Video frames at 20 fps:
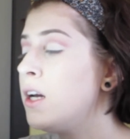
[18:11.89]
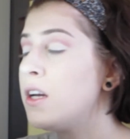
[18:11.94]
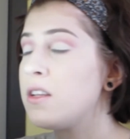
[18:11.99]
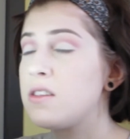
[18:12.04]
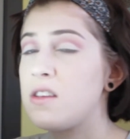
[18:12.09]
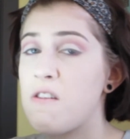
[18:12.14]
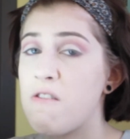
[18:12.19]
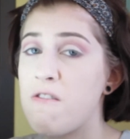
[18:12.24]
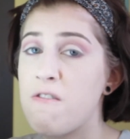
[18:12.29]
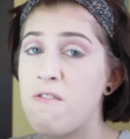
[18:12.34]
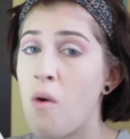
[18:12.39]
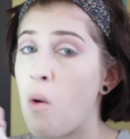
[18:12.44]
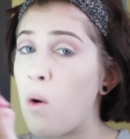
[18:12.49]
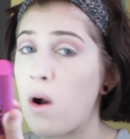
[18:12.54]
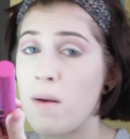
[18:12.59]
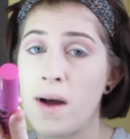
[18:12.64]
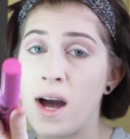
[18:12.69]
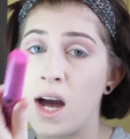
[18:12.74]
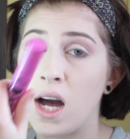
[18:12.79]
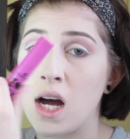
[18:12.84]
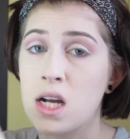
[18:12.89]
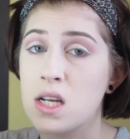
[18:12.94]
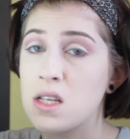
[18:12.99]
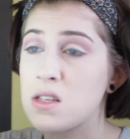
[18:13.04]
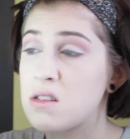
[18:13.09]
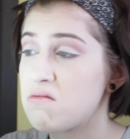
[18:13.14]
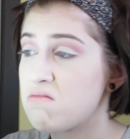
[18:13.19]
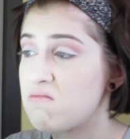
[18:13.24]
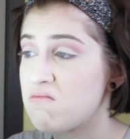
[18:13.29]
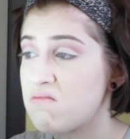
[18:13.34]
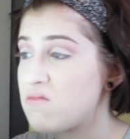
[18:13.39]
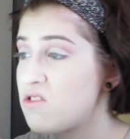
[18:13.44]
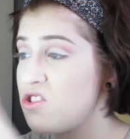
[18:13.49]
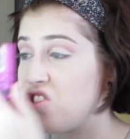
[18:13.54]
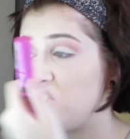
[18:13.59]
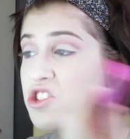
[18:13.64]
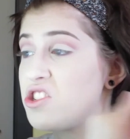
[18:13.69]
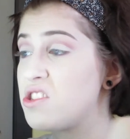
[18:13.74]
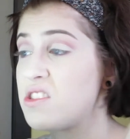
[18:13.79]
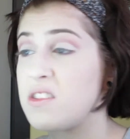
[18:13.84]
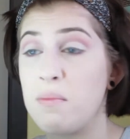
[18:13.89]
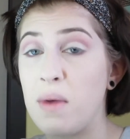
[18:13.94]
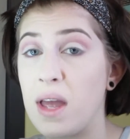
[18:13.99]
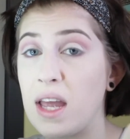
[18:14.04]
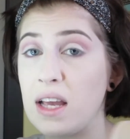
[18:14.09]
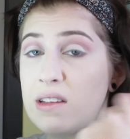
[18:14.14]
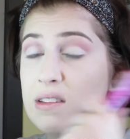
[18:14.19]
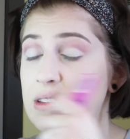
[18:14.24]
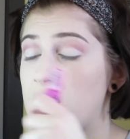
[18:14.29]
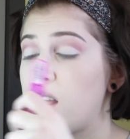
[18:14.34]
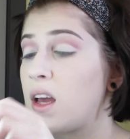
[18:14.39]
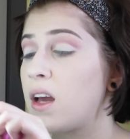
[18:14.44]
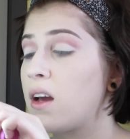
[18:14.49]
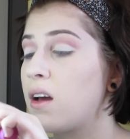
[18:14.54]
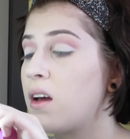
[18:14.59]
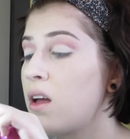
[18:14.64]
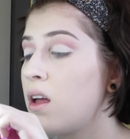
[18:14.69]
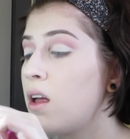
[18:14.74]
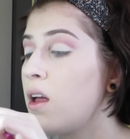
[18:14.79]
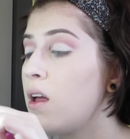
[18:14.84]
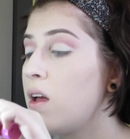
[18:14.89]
It's like $4. It's just amazing.